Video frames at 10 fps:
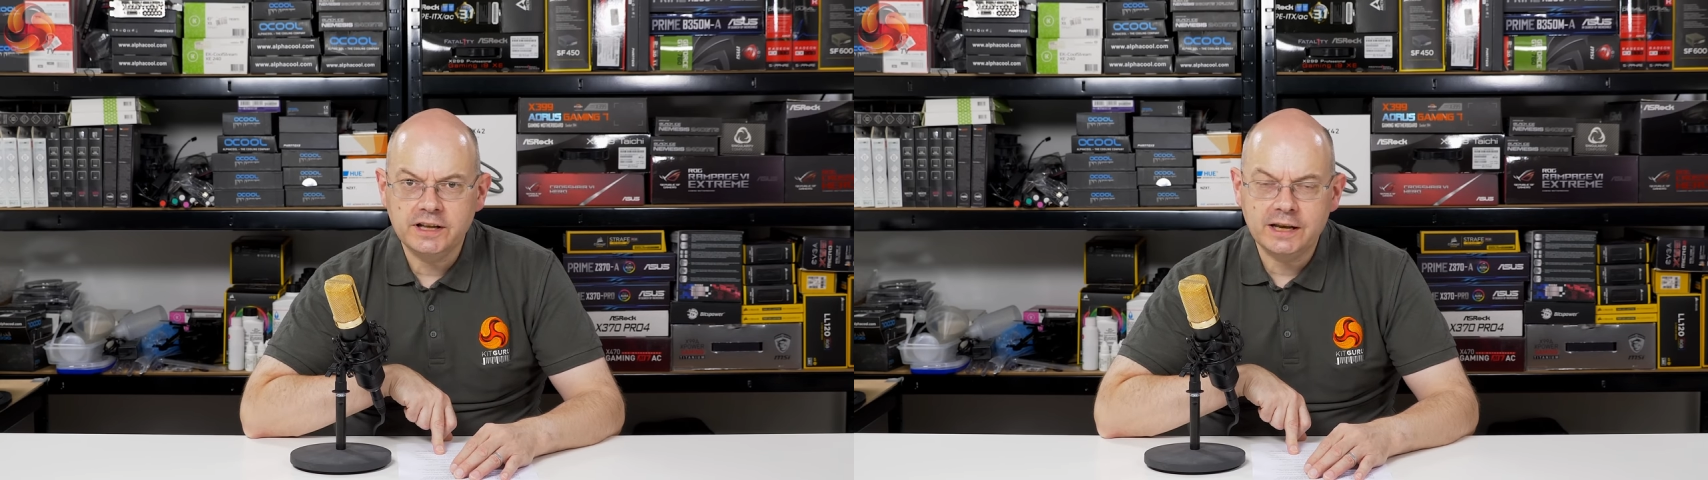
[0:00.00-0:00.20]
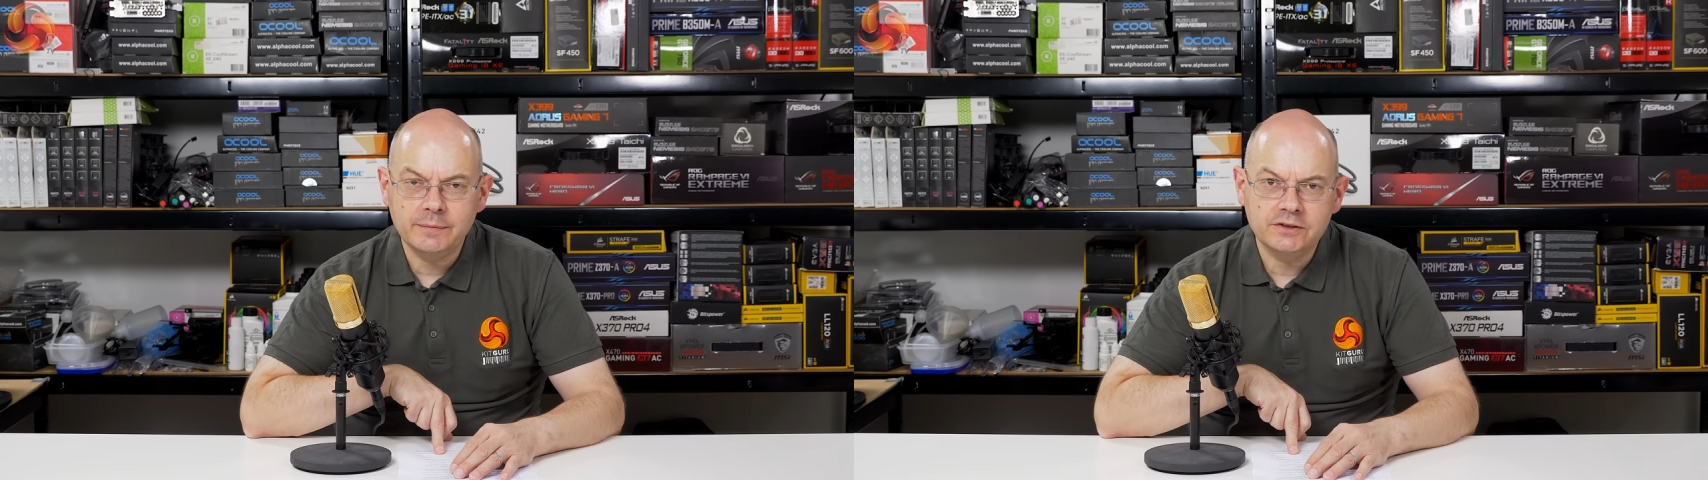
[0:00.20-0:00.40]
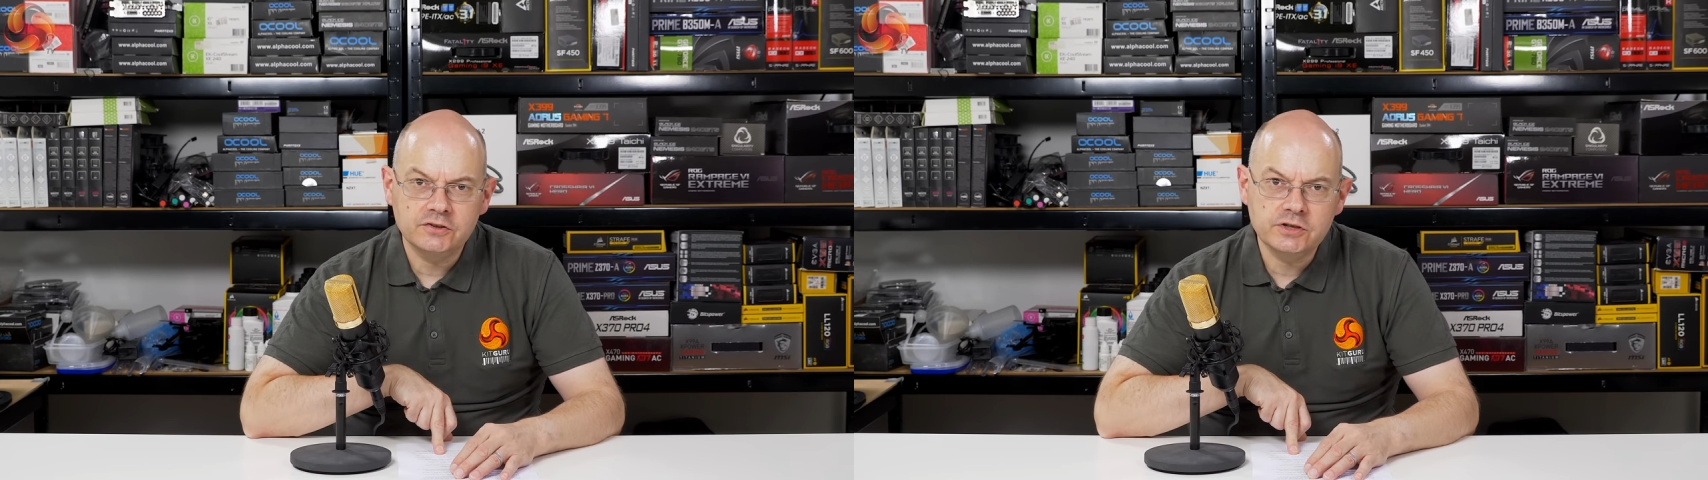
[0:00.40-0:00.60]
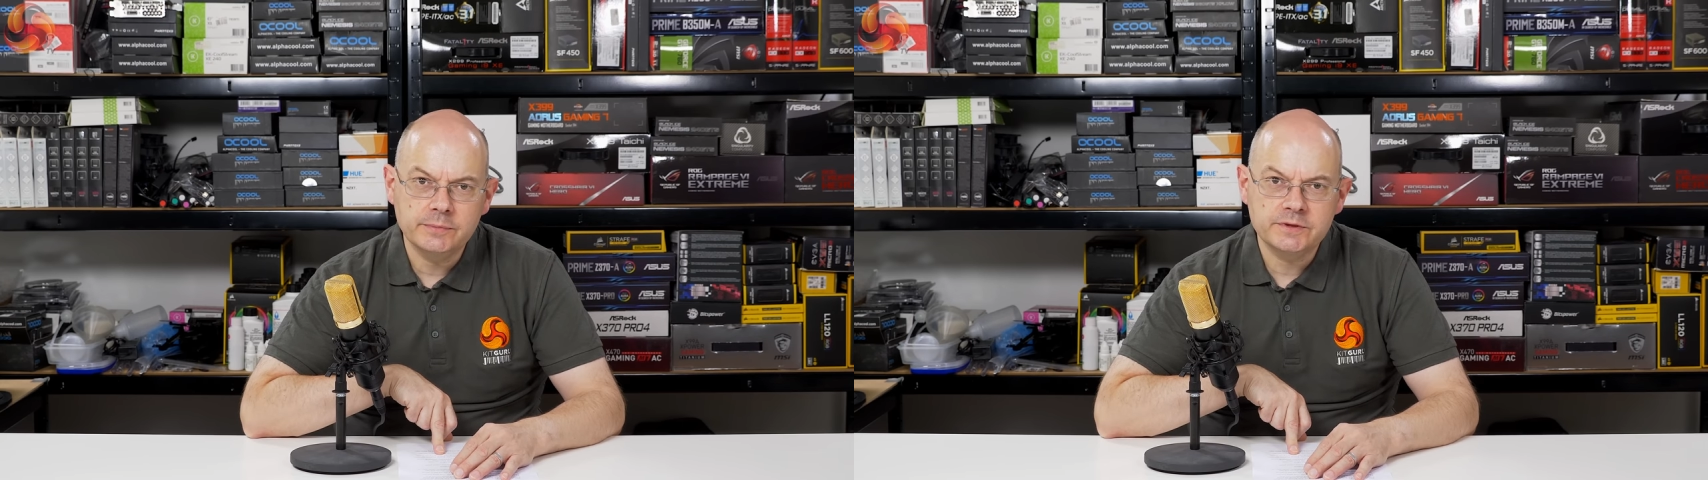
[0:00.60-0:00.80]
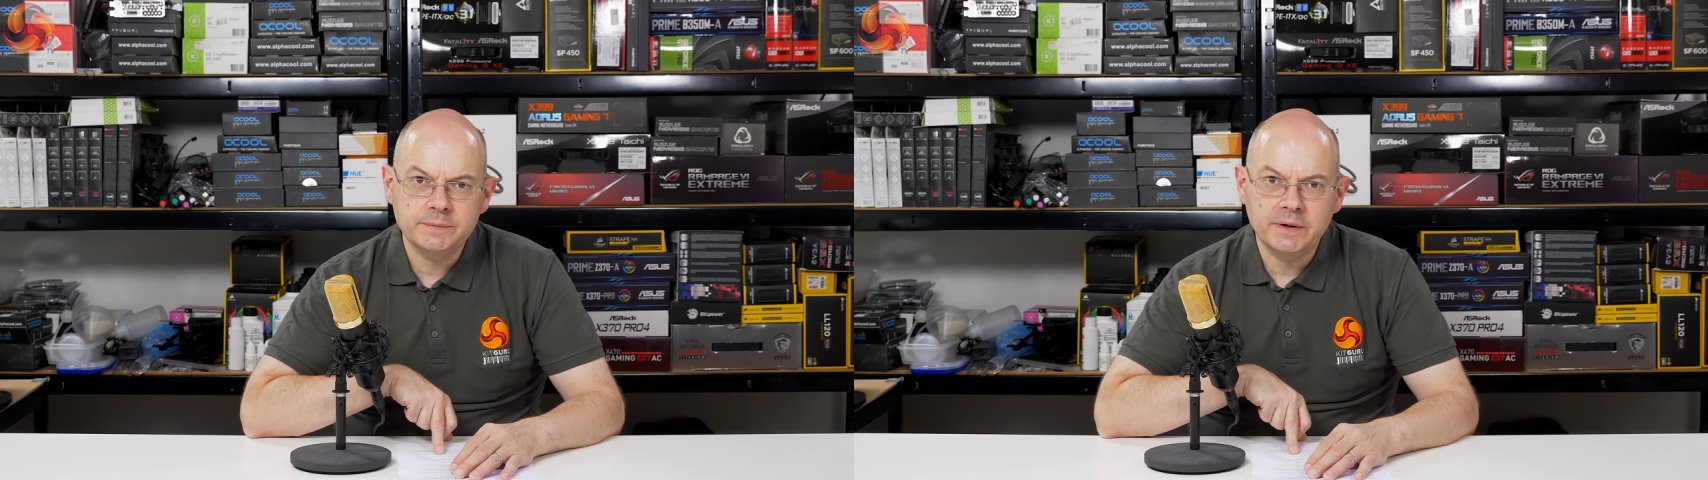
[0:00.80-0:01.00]
nanometer
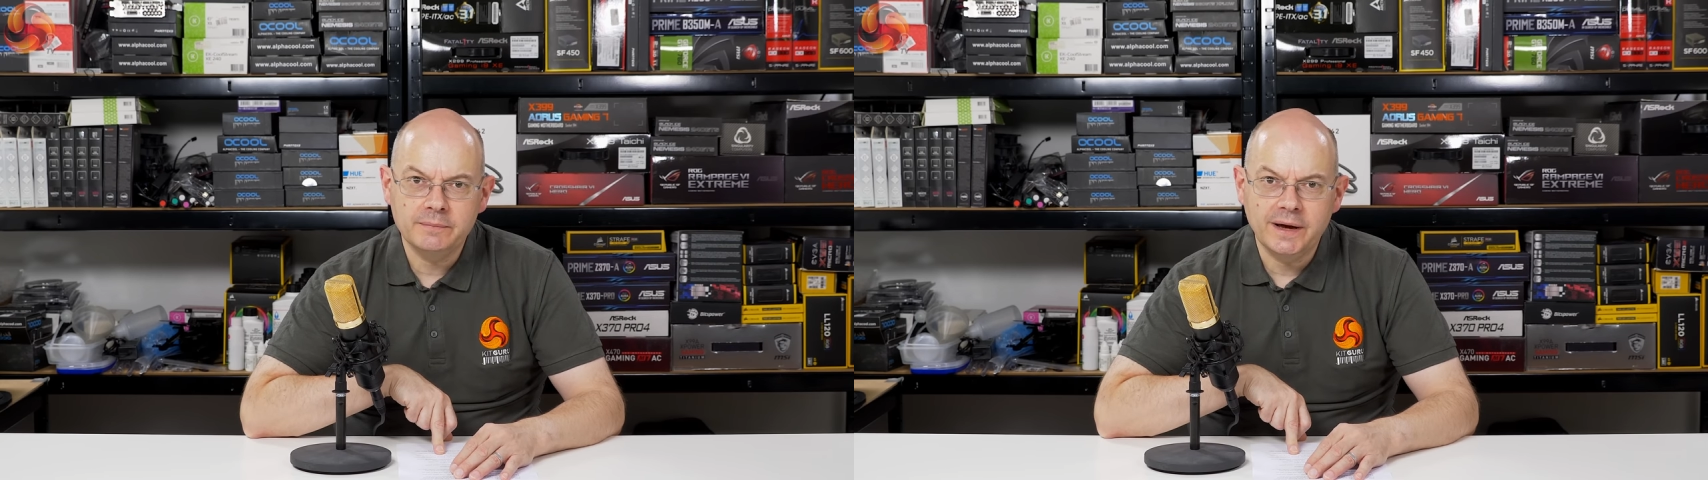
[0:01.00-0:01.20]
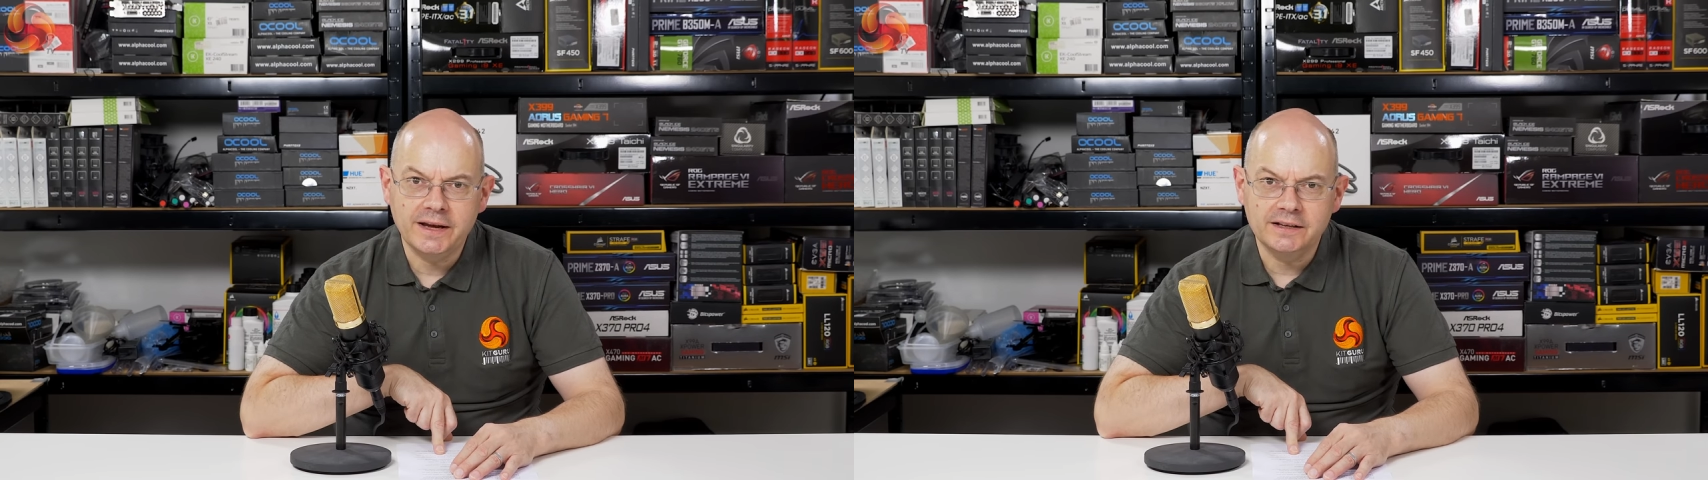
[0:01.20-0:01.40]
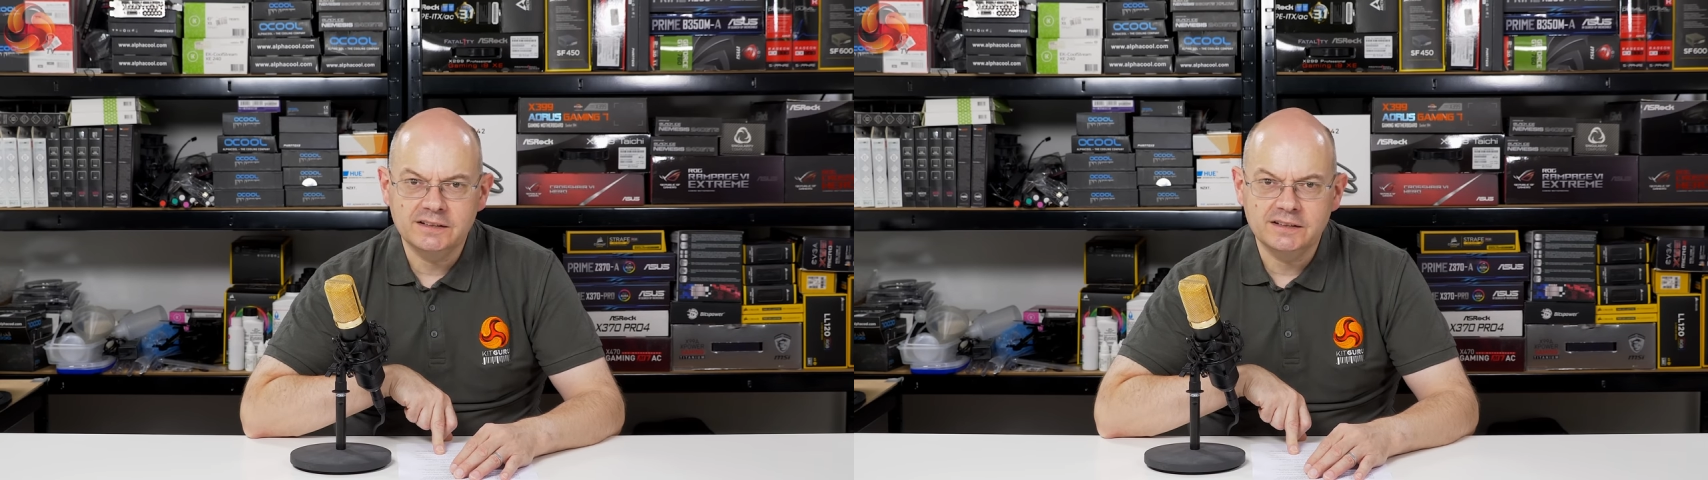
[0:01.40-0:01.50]
chips are being made,